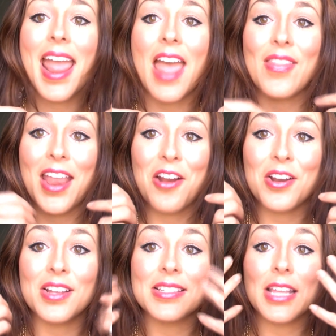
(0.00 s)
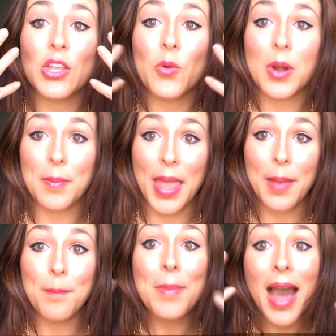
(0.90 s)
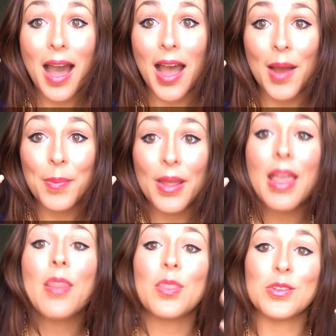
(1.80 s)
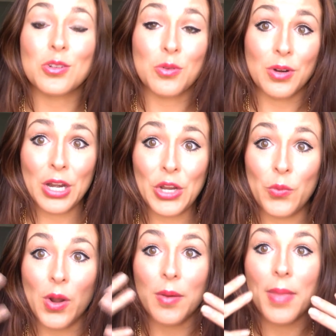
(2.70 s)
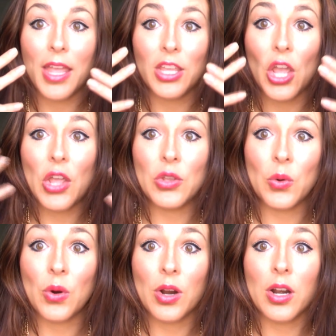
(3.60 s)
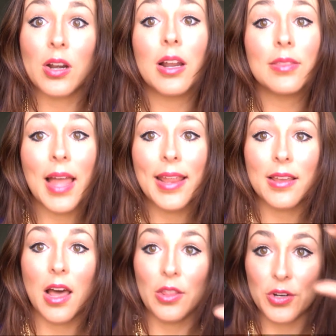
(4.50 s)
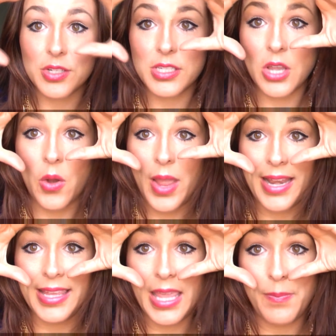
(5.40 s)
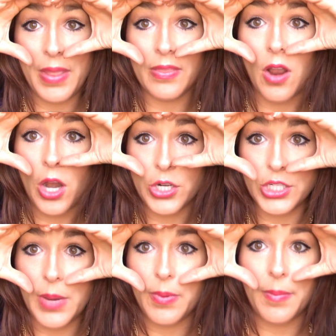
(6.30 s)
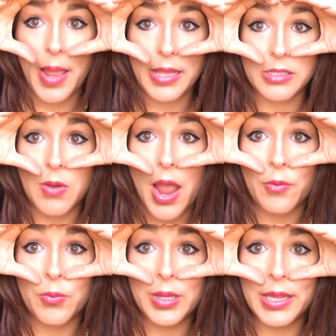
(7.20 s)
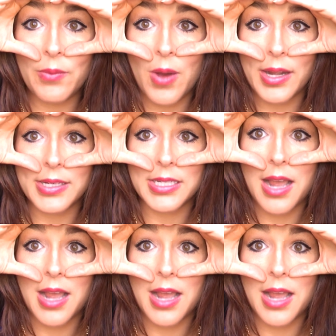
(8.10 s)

And the areas that you want to make pop, those are where you want to make your light colors. So in keeping the heart shape in mind, so I really wanted to